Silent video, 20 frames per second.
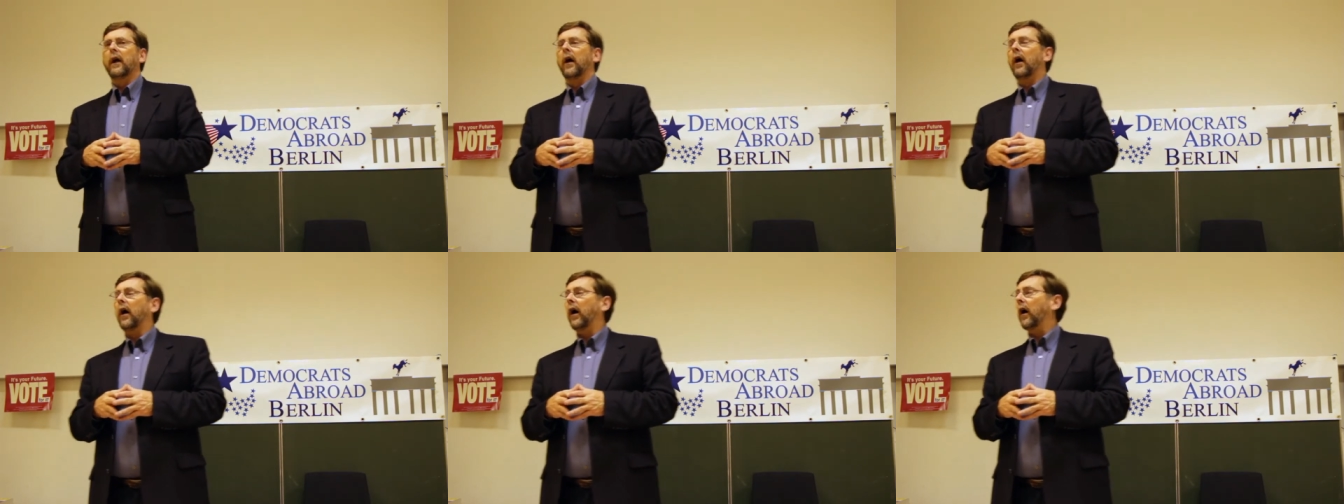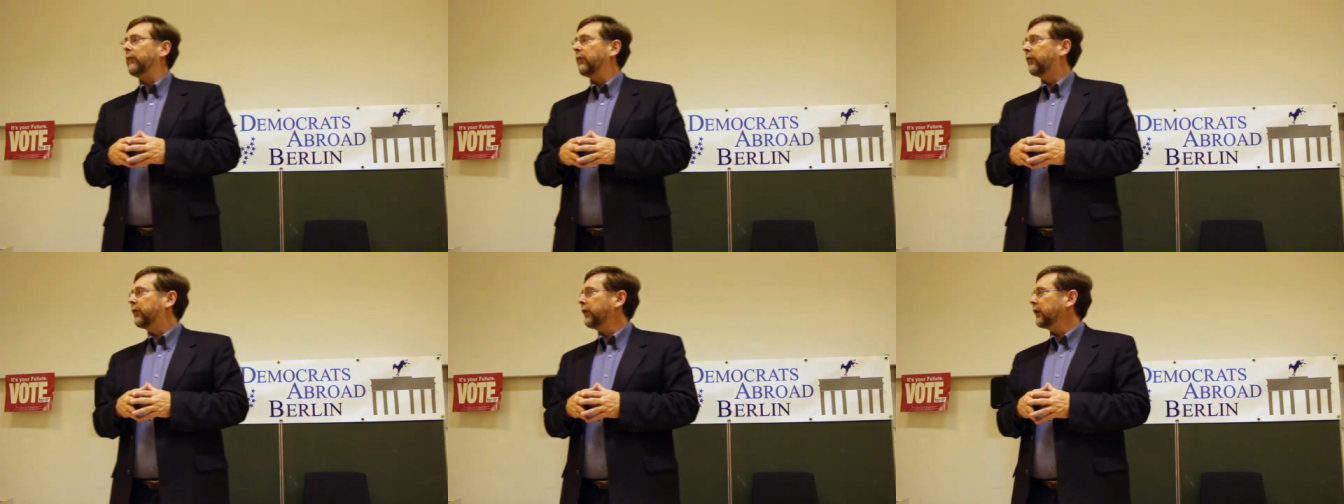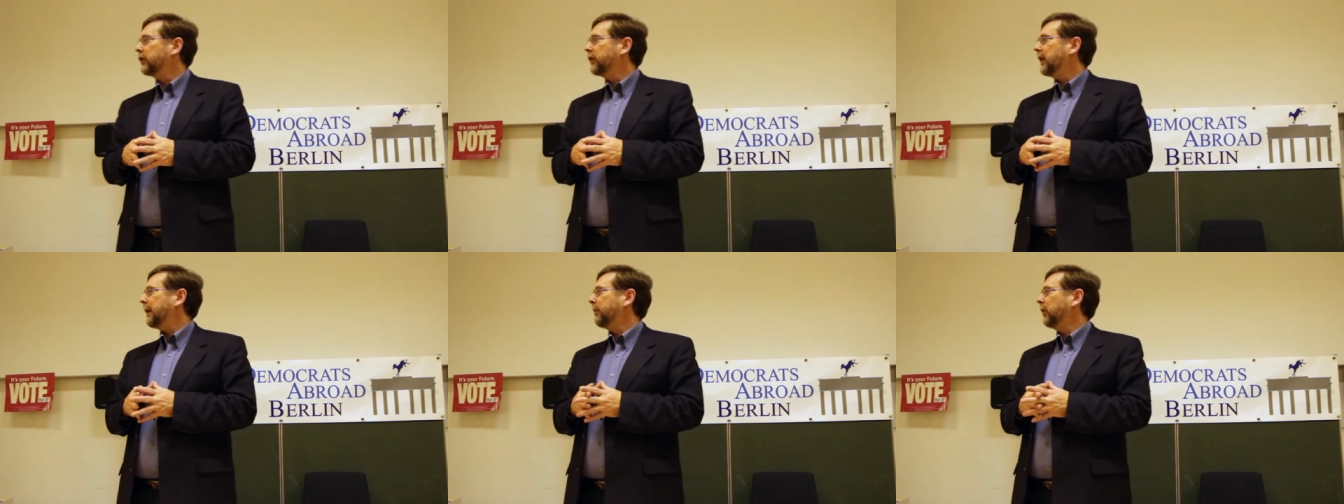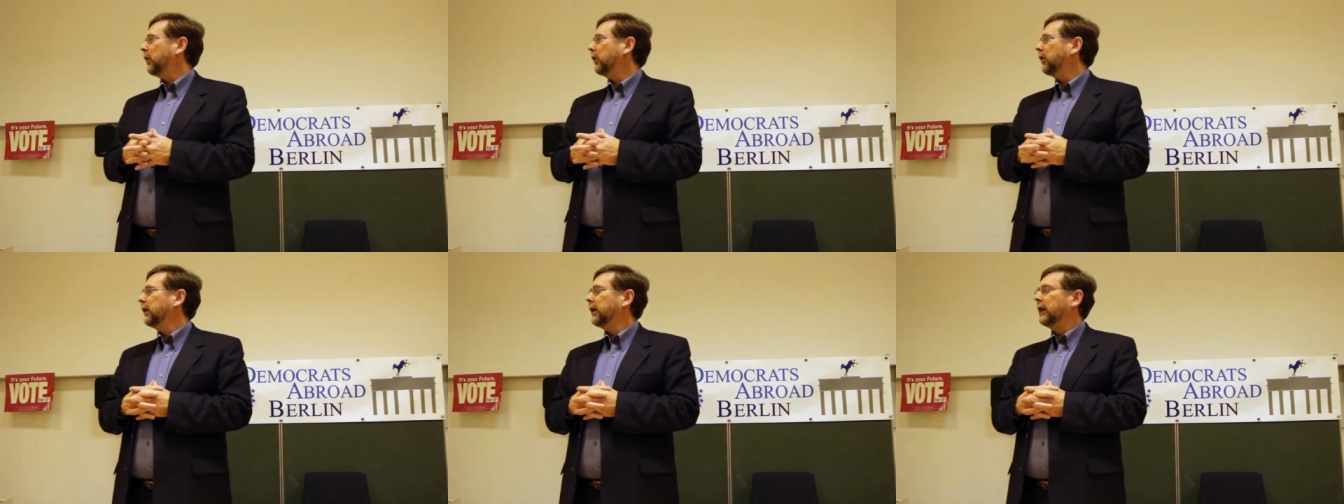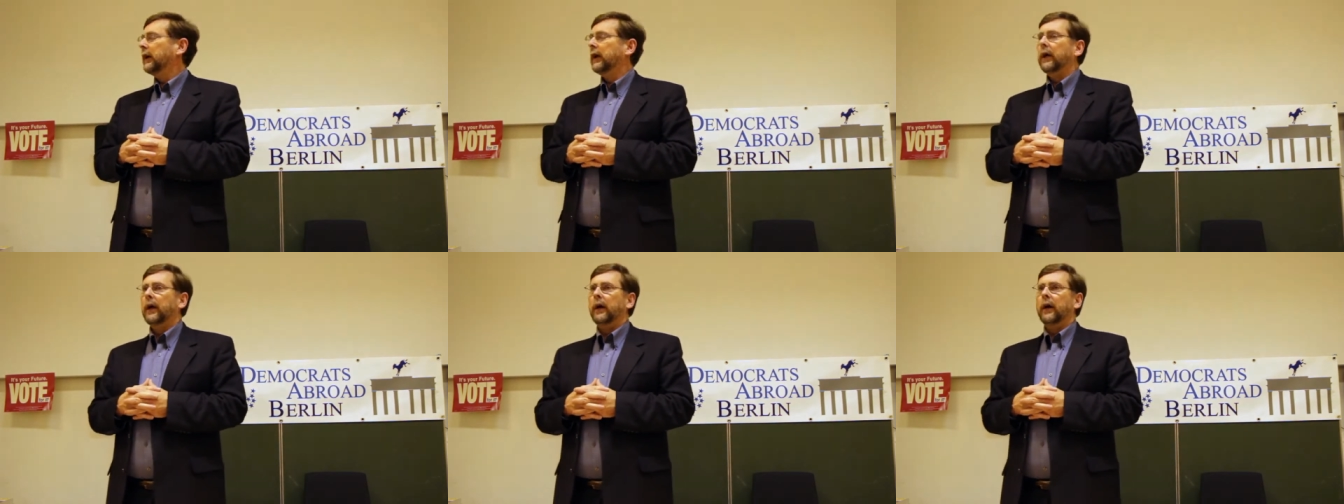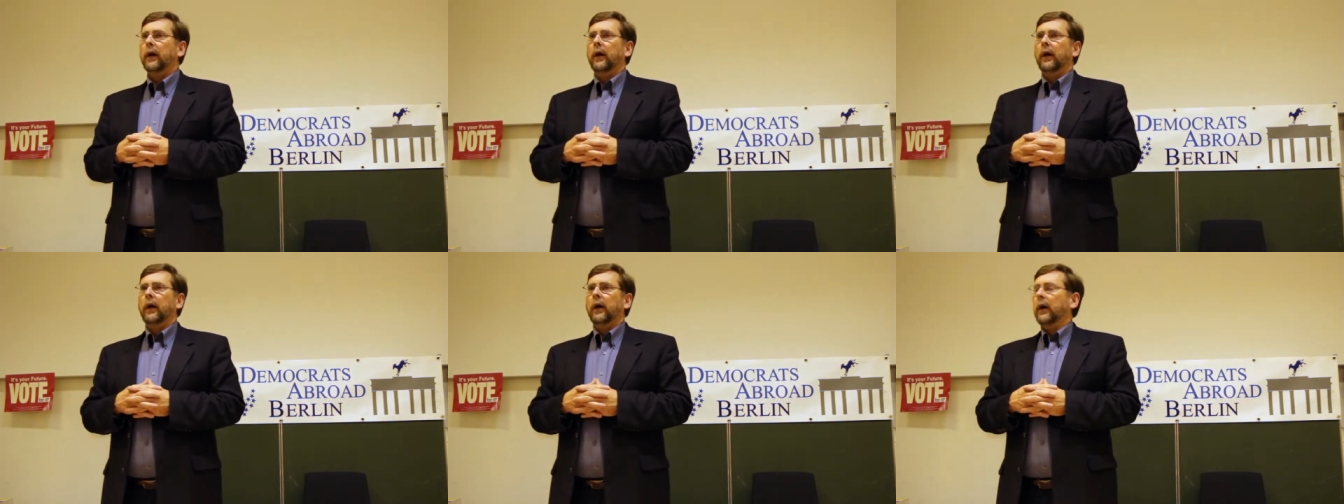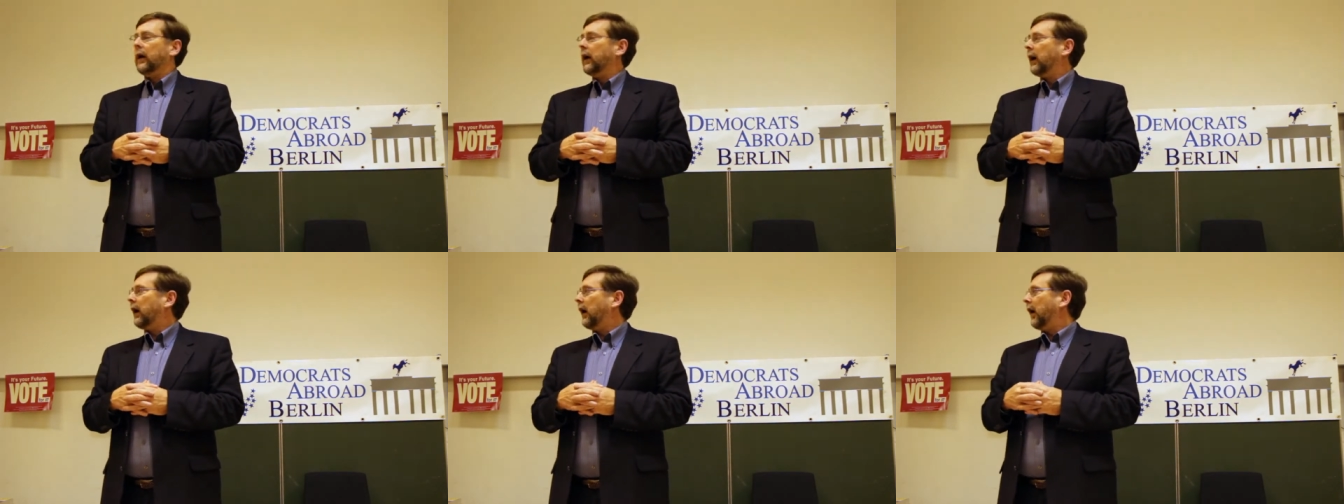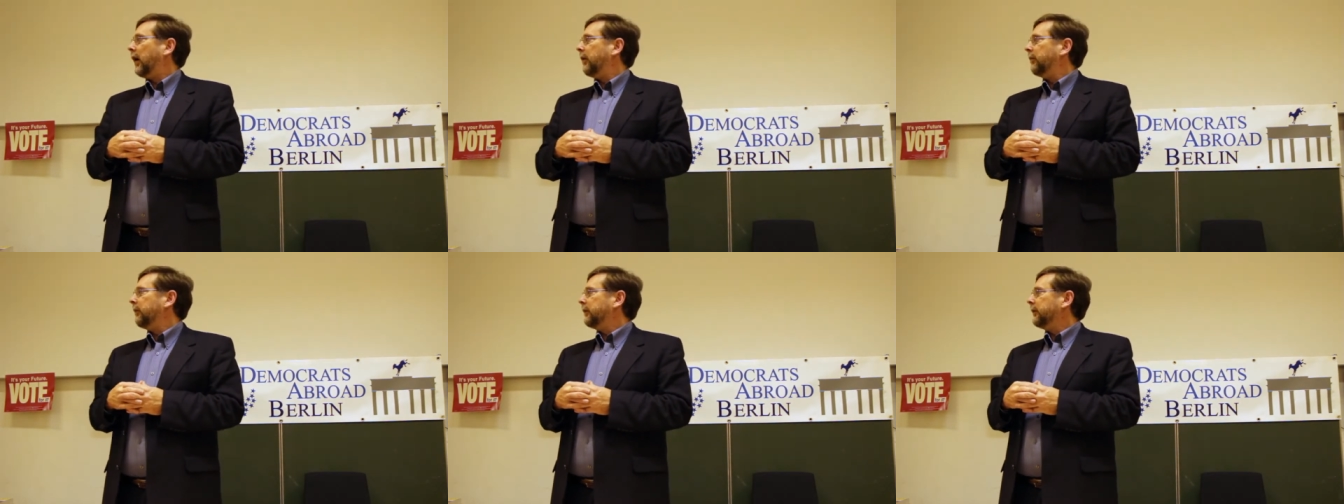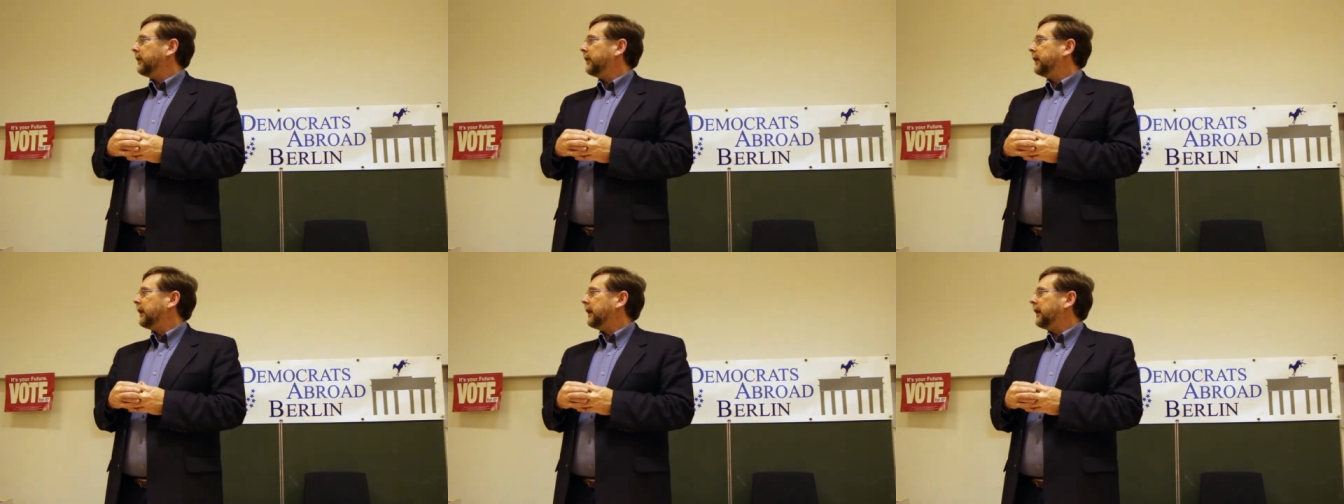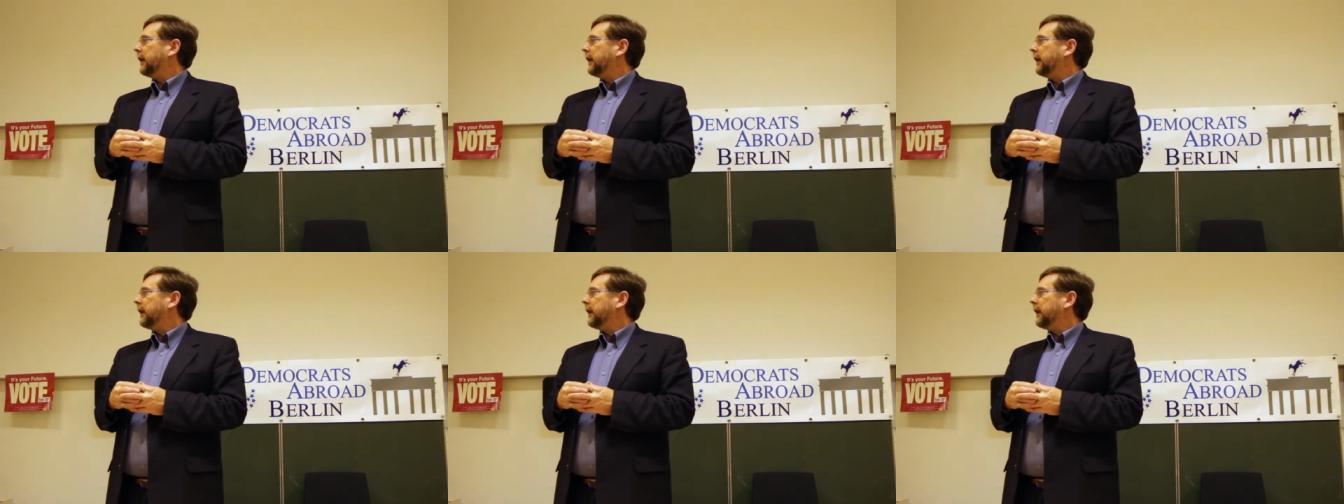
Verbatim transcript: Um, for example, um,